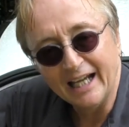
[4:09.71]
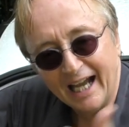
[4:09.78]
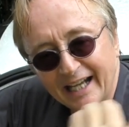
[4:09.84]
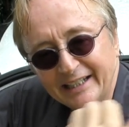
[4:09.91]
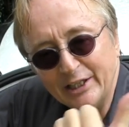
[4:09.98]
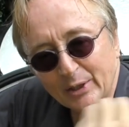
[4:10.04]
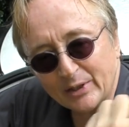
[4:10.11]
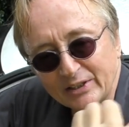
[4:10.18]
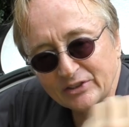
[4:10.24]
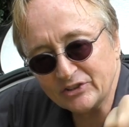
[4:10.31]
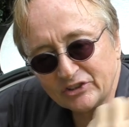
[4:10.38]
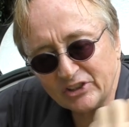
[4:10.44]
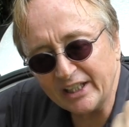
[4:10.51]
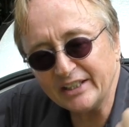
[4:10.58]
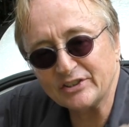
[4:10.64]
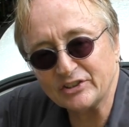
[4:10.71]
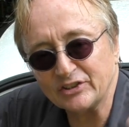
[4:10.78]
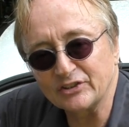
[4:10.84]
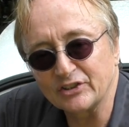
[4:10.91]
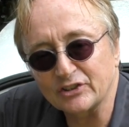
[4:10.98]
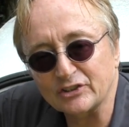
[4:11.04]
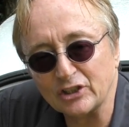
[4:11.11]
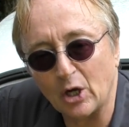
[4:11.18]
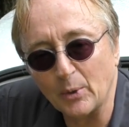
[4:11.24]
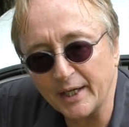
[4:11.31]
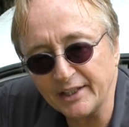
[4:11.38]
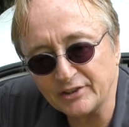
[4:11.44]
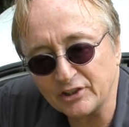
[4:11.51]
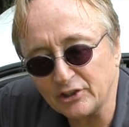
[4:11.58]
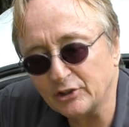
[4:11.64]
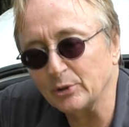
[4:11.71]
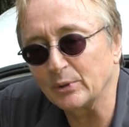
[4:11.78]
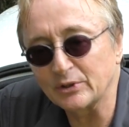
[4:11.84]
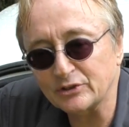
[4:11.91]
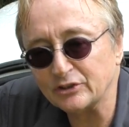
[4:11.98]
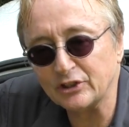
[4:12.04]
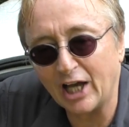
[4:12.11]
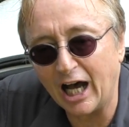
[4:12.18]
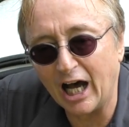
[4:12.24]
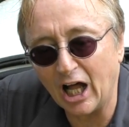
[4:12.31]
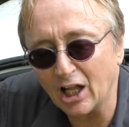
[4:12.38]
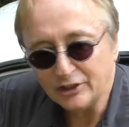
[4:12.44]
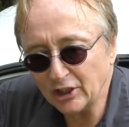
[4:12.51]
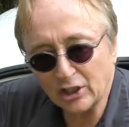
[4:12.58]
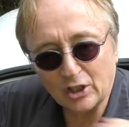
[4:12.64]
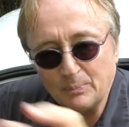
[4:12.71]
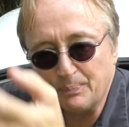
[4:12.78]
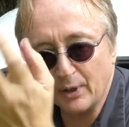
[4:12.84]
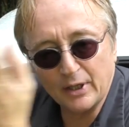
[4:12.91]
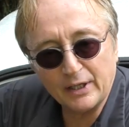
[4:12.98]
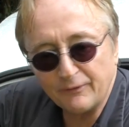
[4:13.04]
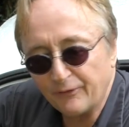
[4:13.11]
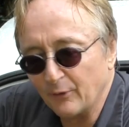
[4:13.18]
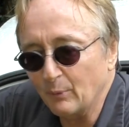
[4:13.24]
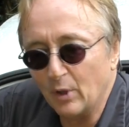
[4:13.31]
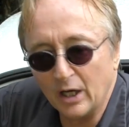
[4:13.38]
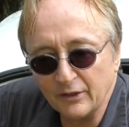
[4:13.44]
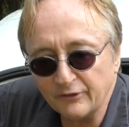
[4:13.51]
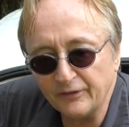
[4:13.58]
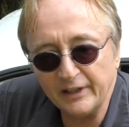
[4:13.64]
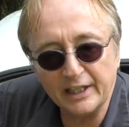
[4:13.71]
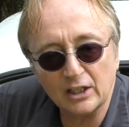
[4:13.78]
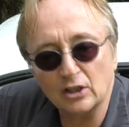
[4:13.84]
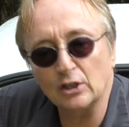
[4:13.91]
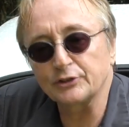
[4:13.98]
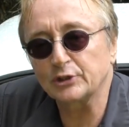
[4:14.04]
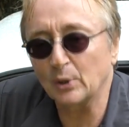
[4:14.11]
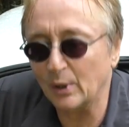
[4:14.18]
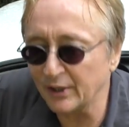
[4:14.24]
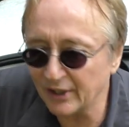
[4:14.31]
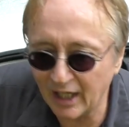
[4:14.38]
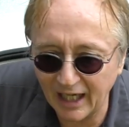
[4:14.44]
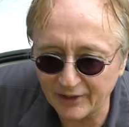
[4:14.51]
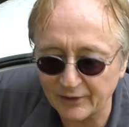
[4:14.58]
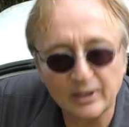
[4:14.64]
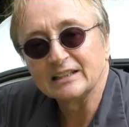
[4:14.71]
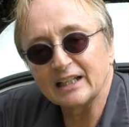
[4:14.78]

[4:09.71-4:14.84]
And you can see, since it's so easy to install, you can put it from one vehicle to another.